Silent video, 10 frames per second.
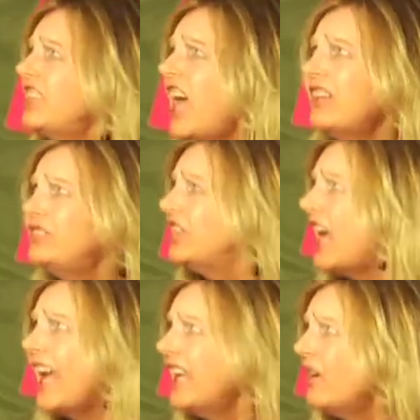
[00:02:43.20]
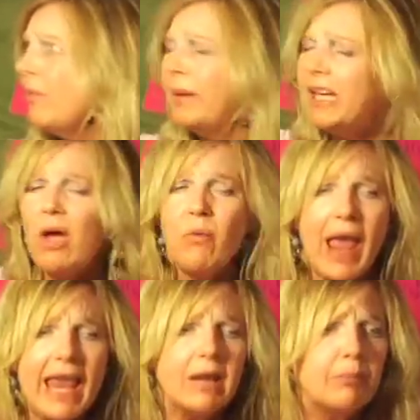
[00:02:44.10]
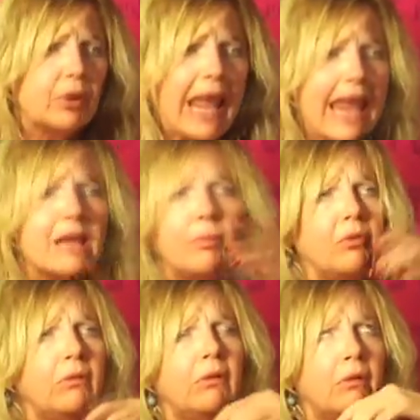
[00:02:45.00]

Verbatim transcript: told you, I ain't gonna be no Hannibal cannibal.